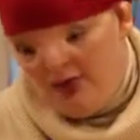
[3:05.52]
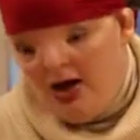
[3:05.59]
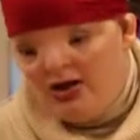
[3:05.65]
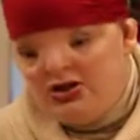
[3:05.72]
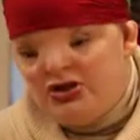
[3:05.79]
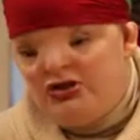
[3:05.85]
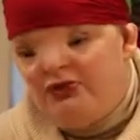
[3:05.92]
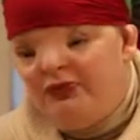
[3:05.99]

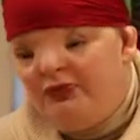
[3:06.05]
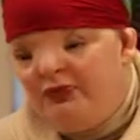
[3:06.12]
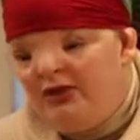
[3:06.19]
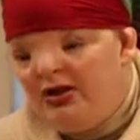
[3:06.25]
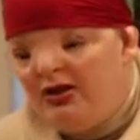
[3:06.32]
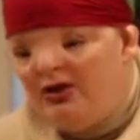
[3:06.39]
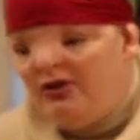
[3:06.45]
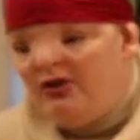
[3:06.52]
want to,
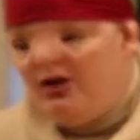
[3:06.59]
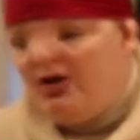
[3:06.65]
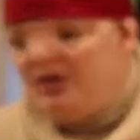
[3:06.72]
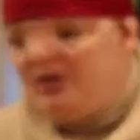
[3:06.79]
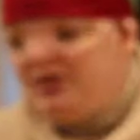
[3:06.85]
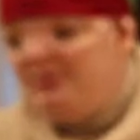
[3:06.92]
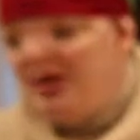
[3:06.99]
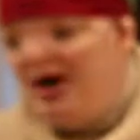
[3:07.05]
there are
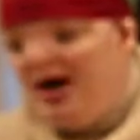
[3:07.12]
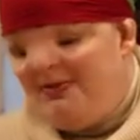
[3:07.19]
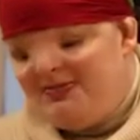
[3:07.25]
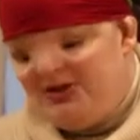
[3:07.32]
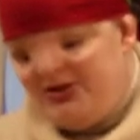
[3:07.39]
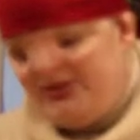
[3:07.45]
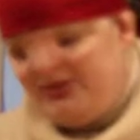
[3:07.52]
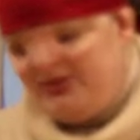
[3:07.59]
some
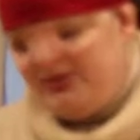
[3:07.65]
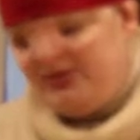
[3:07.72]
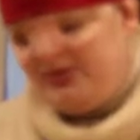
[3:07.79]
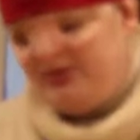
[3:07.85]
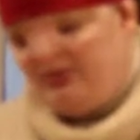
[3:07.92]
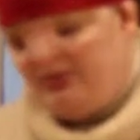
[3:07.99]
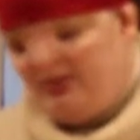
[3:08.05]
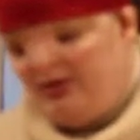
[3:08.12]
options